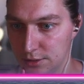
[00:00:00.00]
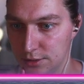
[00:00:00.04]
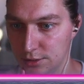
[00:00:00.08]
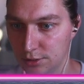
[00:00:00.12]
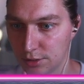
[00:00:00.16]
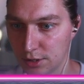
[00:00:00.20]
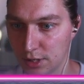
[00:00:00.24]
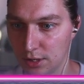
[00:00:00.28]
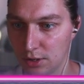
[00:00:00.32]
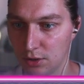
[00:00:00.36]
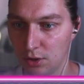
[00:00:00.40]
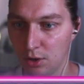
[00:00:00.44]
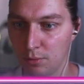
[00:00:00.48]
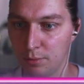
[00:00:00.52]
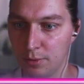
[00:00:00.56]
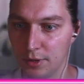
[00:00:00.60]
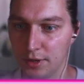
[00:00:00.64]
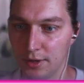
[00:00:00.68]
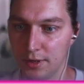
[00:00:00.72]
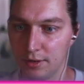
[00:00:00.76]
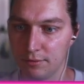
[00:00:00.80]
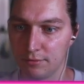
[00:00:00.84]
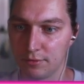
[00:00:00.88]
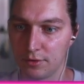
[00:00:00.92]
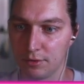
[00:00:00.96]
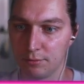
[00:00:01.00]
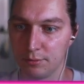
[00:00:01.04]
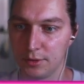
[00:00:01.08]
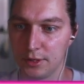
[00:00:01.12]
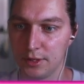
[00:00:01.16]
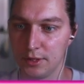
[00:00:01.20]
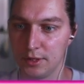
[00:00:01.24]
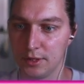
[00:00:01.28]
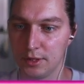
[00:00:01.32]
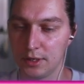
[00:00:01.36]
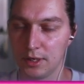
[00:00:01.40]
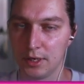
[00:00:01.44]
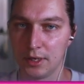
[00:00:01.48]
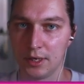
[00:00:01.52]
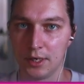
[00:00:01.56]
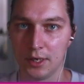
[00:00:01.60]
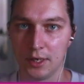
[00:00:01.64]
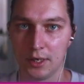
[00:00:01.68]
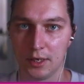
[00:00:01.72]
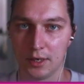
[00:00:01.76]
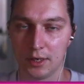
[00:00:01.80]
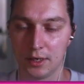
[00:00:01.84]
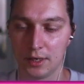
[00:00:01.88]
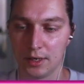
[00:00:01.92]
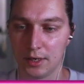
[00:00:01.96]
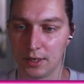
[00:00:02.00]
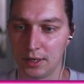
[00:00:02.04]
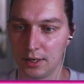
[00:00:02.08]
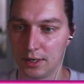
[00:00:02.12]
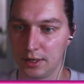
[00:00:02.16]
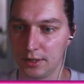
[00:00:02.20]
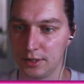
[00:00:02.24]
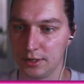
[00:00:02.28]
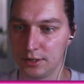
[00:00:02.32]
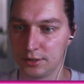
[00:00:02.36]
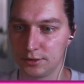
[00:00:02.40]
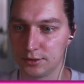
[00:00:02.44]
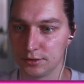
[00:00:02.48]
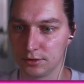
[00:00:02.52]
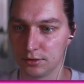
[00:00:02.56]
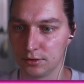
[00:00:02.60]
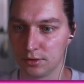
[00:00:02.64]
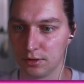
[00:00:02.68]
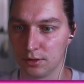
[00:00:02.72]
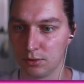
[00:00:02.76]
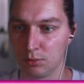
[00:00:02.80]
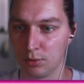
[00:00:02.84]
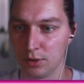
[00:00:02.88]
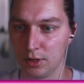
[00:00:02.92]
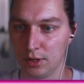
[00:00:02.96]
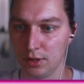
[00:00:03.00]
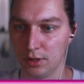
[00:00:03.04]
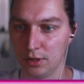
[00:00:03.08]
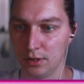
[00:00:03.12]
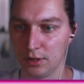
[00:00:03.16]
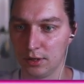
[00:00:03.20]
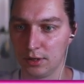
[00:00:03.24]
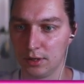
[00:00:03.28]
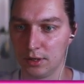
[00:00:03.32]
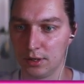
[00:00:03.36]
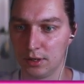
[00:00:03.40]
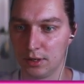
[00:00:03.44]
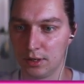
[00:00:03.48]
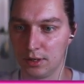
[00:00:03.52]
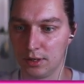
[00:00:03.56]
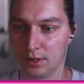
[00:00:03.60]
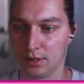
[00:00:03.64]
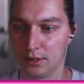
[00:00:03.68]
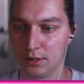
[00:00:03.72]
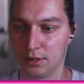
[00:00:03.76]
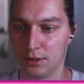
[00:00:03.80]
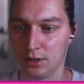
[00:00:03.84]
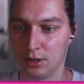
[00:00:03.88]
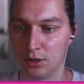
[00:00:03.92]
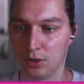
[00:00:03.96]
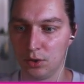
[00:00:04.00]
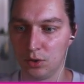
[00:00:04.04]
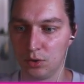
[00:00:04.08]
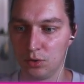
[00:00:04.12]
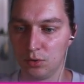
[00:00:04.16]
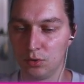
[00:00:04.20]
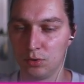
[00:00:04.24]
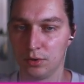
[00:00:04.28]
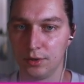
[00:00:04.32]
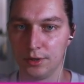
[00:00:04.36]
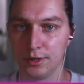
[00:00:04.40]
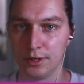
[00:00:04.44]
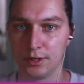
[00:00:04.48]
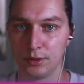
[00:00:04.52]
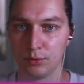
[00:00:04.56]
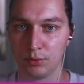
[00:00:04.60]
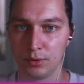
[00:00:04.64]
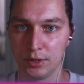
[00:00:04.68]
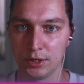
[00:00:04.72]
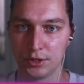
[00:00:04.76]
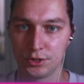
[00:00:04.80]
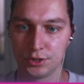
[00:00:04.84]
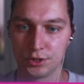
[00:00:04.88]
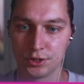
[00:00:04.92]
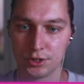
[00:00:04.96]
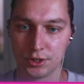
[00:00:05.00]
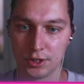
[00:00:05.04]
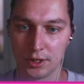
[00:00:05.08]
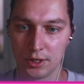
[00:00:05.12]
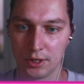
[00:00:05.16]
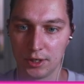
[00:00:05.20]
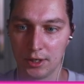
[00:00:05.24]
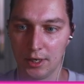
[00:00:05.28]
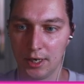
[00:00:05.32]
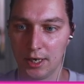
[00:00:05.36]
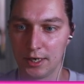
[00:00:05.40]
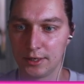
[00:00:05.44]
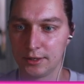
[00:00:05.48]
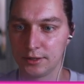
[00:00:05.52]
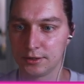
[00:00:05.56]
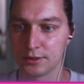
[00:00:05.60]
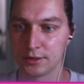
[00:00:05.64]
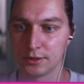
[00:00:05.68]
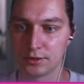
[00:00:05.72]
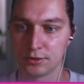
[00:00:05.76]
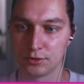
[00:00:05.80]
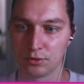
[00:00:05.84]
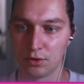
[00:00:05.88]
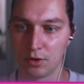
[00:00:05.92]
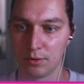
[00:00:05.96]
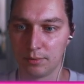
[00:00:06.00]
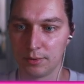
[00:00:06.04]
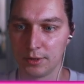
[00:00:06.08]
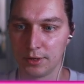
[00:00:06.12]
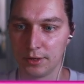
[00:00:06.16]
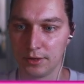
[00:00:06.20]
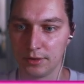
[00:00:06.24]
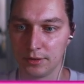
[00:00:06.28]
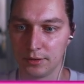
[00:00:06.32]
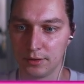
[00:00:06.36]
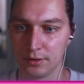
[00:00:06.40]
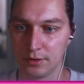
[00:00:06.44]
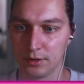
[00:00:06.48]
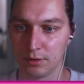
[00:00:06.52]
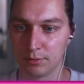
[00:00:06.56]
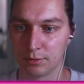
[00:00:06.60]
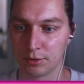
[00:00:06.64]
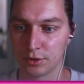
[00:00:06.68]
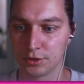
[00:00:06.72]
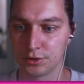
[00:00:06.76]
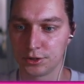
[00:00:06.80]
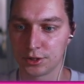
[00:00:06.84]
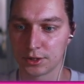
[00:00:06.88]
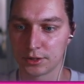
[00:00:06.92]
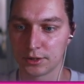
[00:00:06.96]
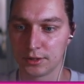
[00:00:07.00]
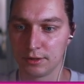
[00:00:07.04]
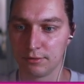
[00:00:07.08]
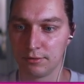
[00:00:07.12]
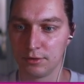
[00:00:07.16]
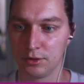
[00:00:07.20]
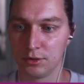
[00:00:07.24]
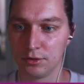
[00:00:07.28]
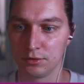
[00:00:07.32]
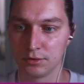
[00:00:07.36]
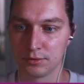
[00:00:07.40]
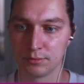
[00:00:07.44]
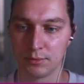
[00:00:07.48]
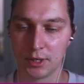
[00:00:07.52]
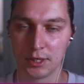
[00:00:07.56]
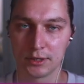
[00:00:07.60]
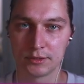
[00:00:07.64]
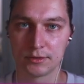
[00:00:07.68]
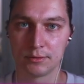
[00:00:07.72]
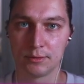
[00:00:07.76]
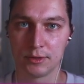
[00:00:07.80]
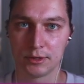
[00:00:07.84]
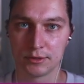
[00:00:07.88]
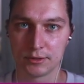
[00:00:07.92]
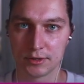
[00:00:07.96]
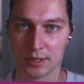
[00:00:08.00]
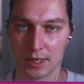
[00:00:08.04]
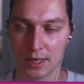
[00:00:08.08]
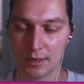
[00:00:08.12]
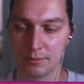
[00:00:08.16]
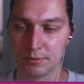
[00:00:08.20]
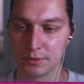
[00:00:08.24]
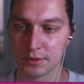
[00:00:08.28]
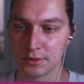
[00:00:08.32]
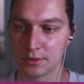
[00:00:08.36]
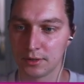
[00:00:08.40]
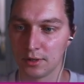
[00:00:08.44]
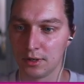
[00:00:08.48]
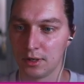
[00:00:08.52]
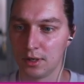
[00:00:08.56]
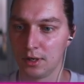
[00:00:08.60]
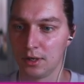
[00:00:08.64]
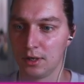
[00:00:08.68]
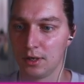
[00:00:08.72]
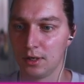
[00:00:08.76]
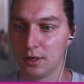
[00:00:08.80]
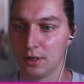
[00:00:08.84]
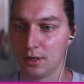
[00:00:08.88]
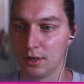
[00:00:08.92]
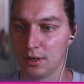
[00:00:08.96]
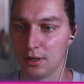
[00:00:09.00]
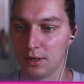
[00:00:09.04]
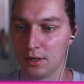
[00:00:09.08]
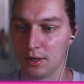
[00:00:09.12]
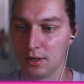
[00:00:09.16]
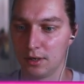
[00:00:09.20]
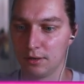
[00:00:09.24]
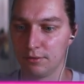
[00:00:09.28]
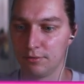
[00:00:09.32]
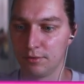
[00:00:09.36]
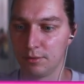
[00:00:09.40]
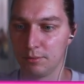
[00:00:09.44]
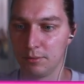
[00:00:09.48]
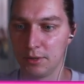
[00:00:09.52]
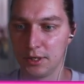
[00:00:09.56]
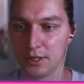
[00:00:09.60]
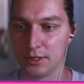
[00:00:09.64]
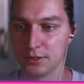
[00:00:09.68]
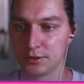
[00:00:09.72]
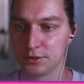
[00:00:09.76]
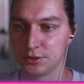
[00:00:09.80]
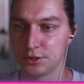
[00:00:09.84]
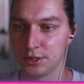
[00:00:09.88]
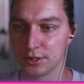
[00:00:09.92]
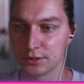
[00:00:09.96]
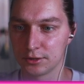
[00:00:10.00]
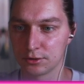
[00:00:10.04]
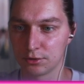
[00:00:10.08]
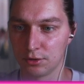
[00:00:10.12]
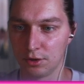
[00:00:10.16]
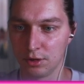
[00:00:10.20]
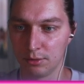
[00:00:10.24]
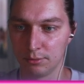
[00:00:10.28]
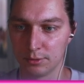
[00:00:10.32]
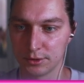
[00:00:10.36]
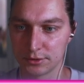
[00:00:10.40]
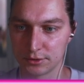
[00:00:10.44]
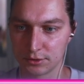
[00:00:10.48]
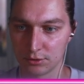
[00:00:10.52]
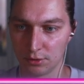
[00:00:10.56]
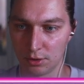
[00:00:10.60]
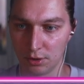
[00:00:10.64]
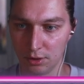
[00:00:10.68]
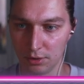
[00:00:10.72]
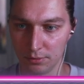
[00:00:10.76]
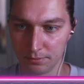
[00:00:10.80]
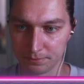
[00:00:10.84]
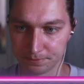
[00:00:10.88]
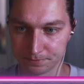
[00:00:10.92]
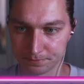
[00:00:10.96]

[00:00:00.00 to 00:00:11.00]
you can open them from here. It will know in which editor to open your project if you use multiple types. For me, it's just almost all